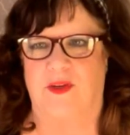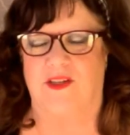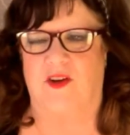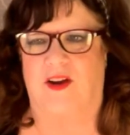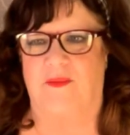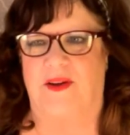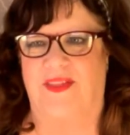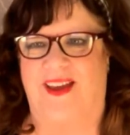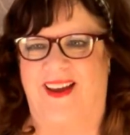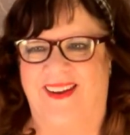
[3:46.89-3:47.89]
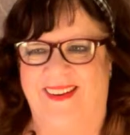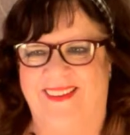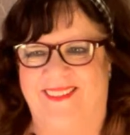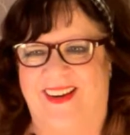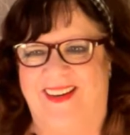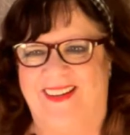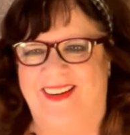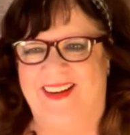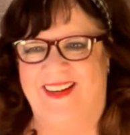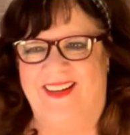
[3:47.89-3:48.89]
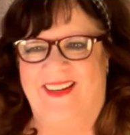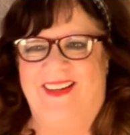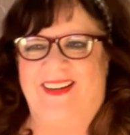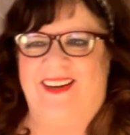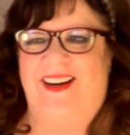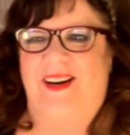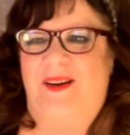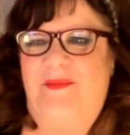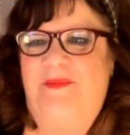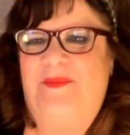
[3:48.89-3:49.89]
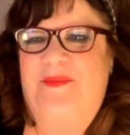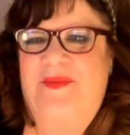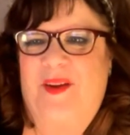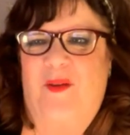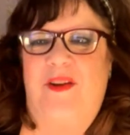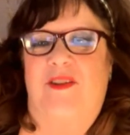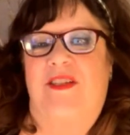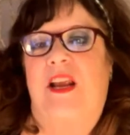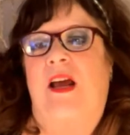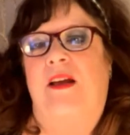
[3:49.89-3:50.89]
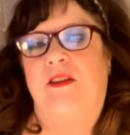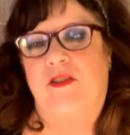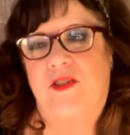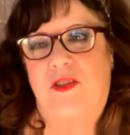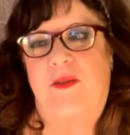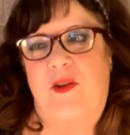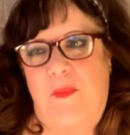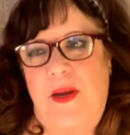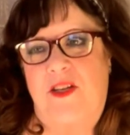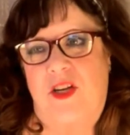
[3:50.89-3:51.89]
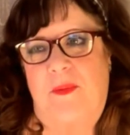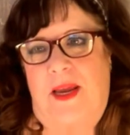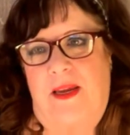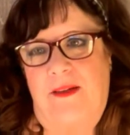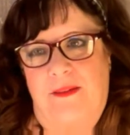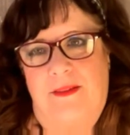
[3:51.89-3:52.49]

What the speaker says: We could talk about that, right? Oh, you're pinching me.